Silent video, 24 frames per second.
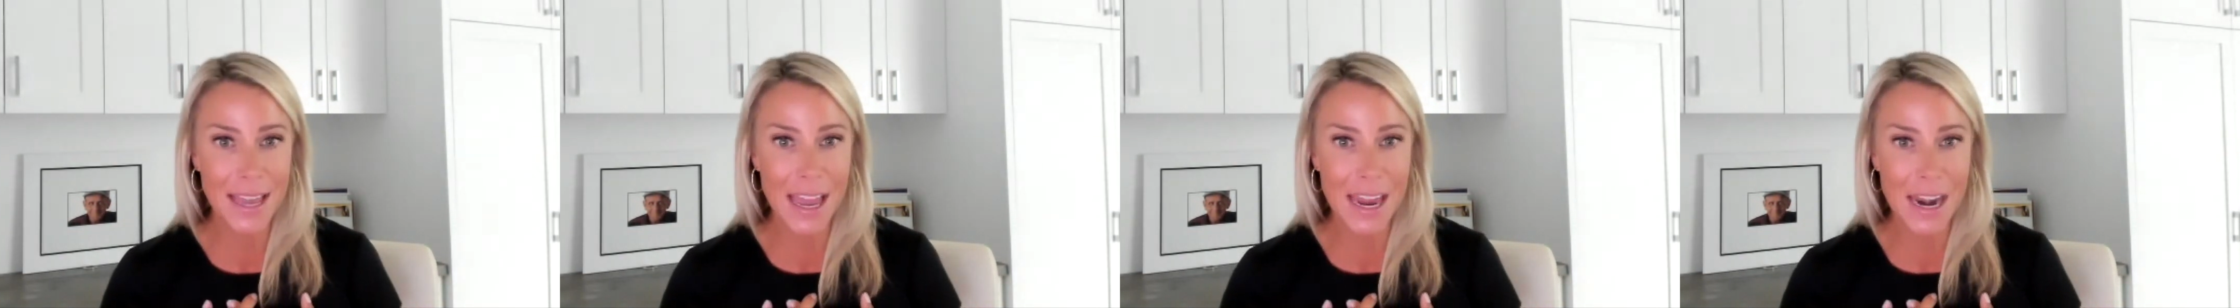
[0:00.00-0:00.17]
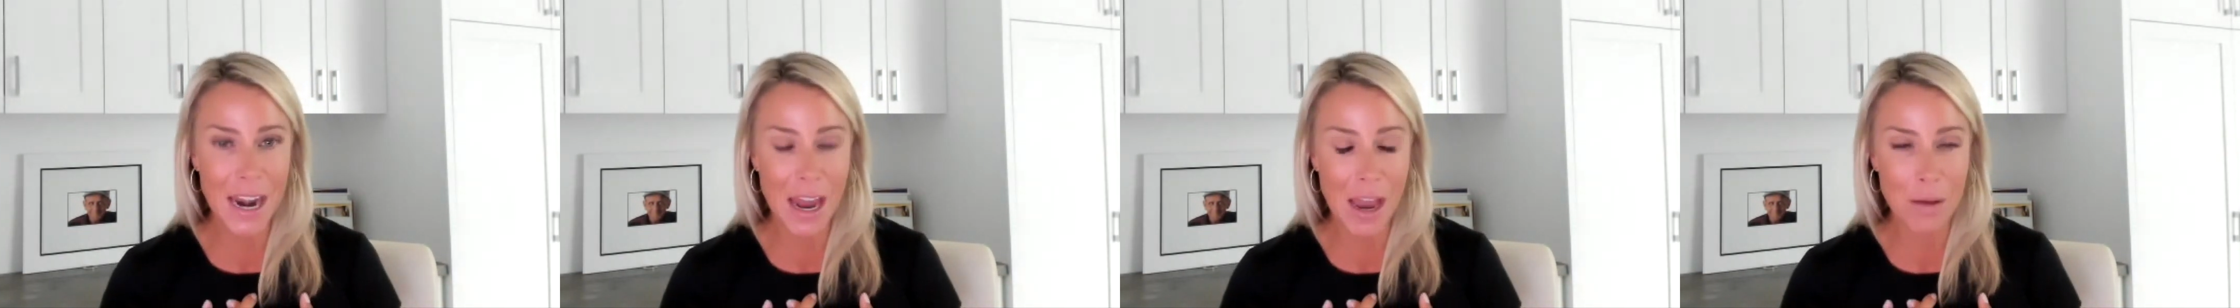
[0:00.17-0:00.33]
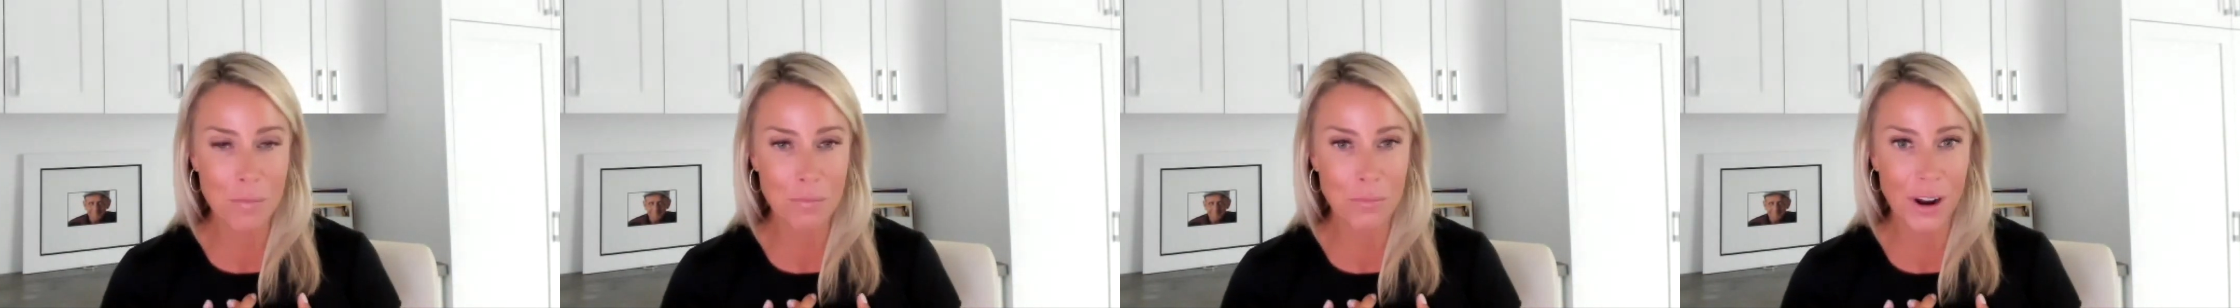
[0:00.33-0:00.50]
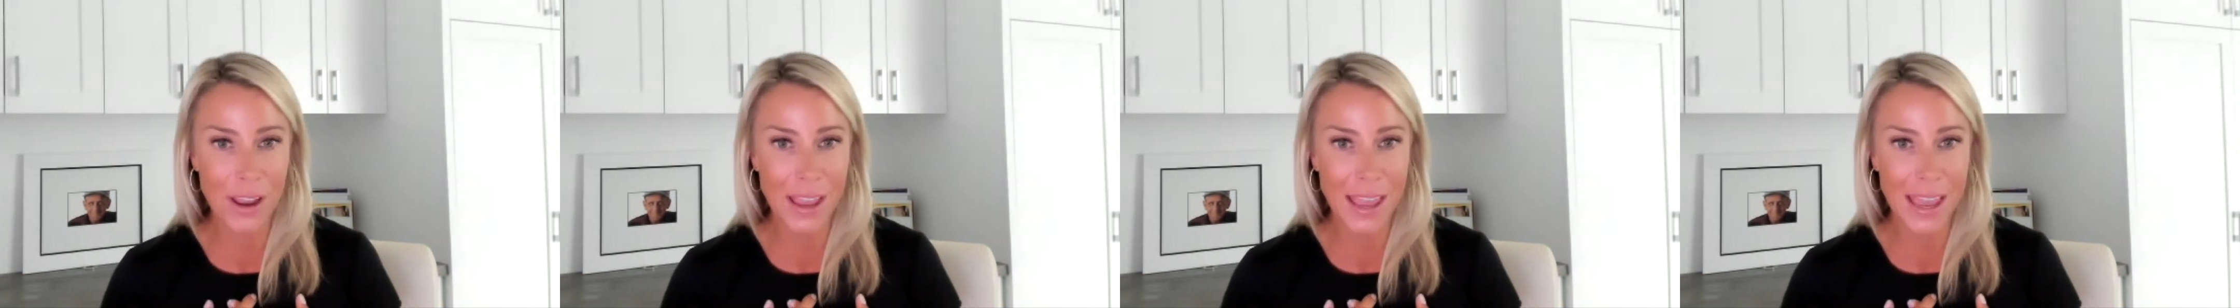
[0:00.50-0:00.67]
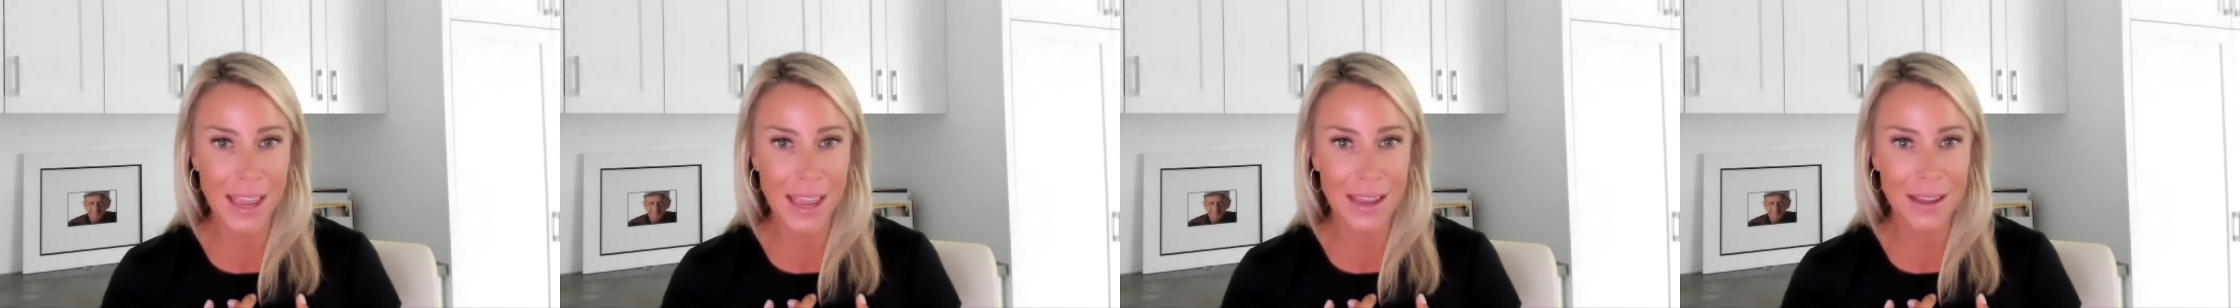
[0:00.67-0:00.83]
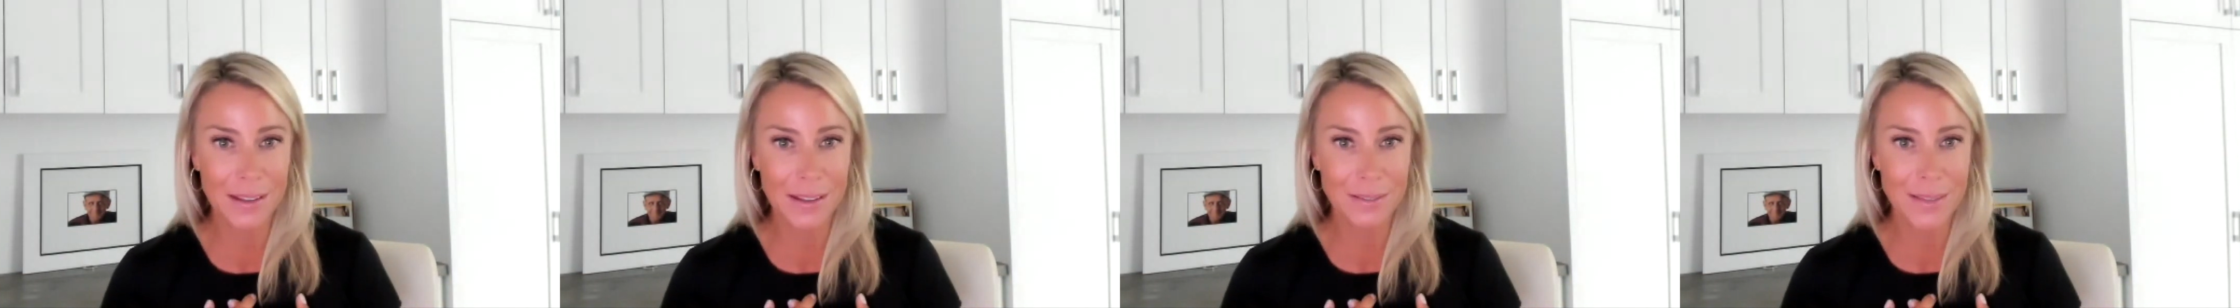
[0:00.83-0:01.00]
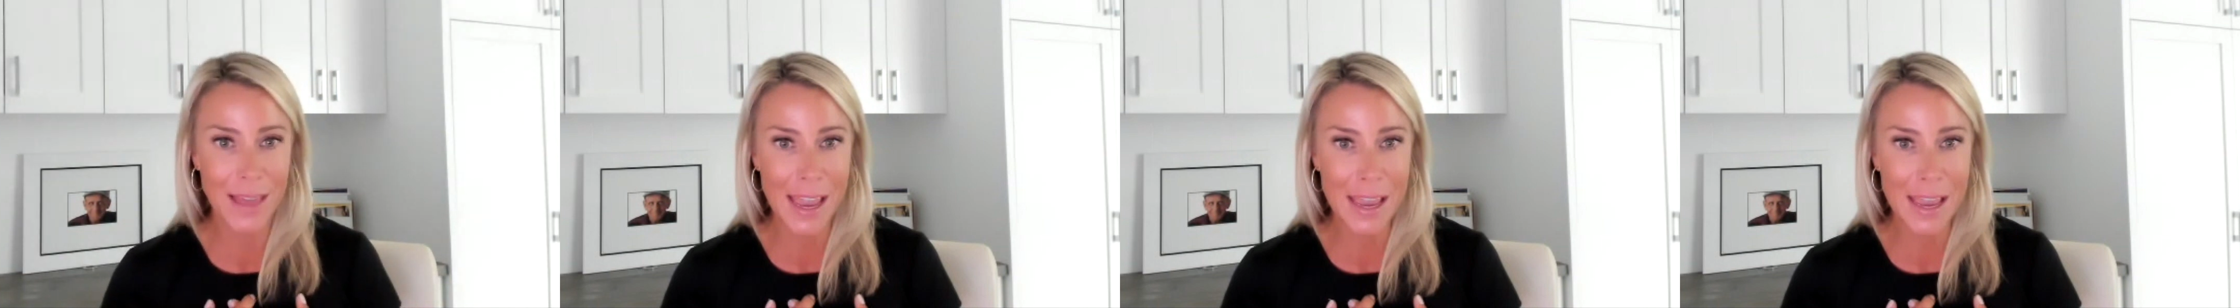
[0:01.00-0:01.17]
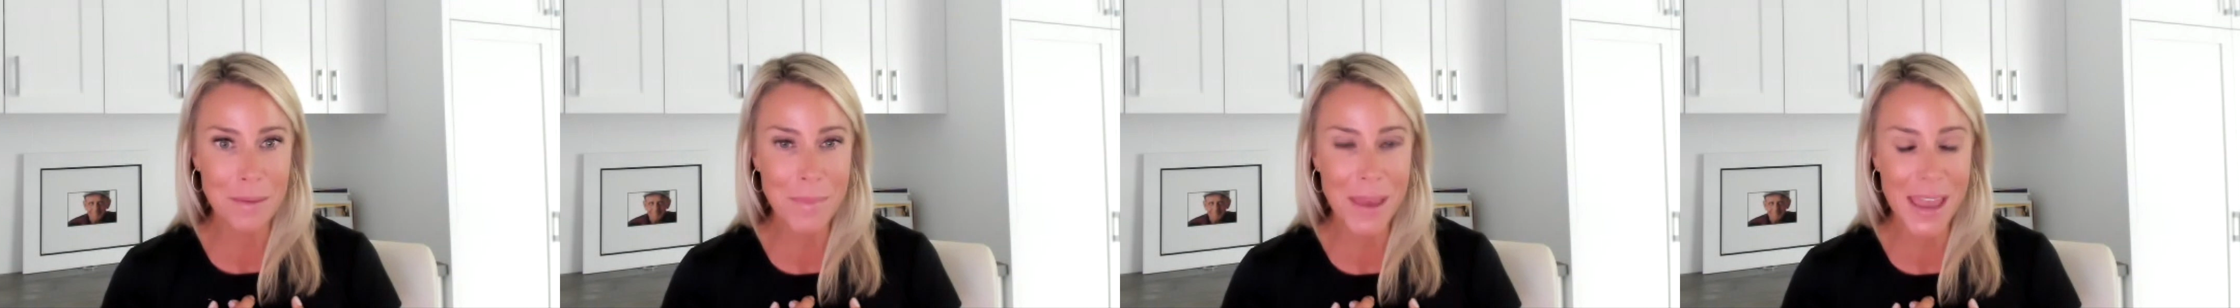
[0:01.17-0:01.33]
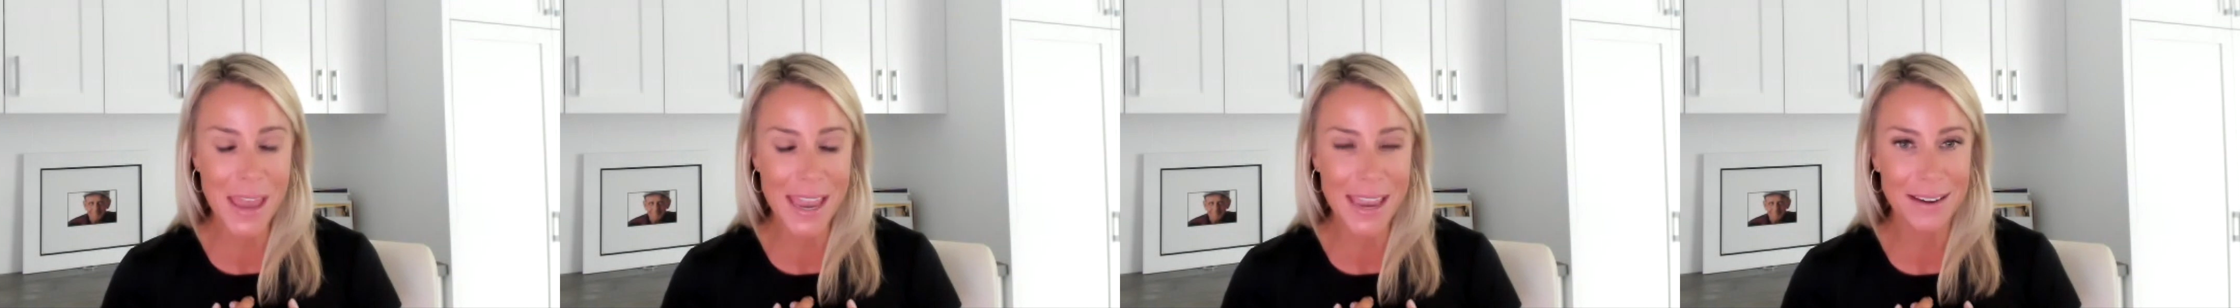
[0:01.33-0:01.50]
an upbringing like
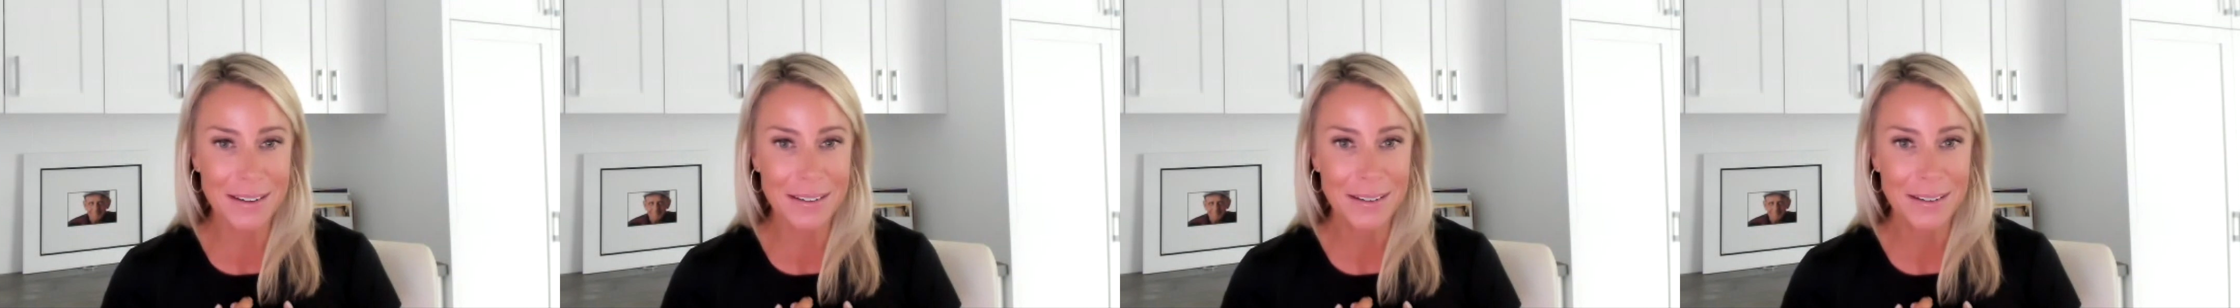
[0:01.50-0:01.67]
me,